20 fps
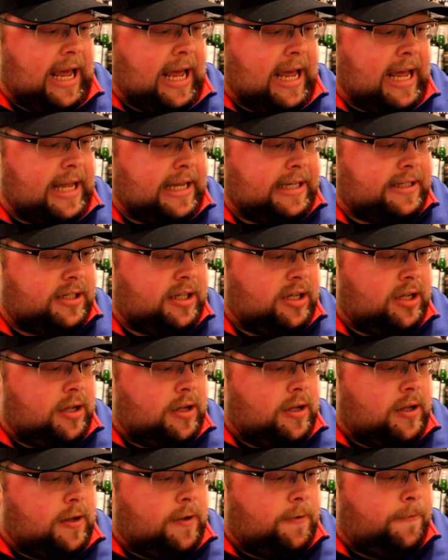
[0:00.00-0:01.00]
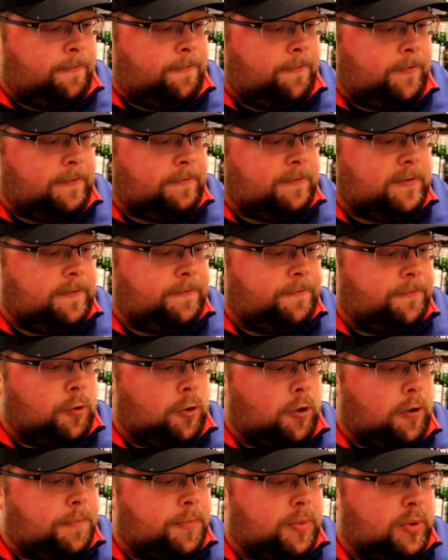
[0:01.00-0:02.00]
at
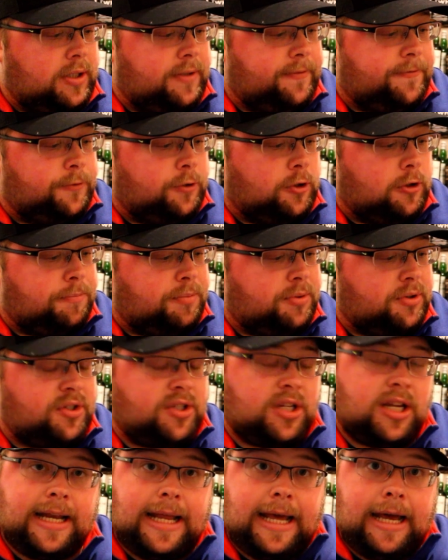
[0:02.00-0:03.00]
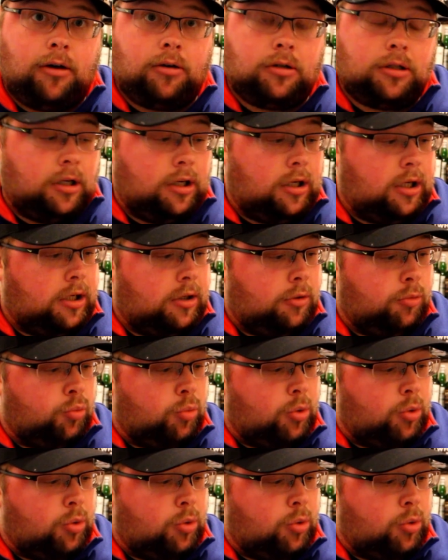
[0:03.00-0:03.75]
54.4% alcohol,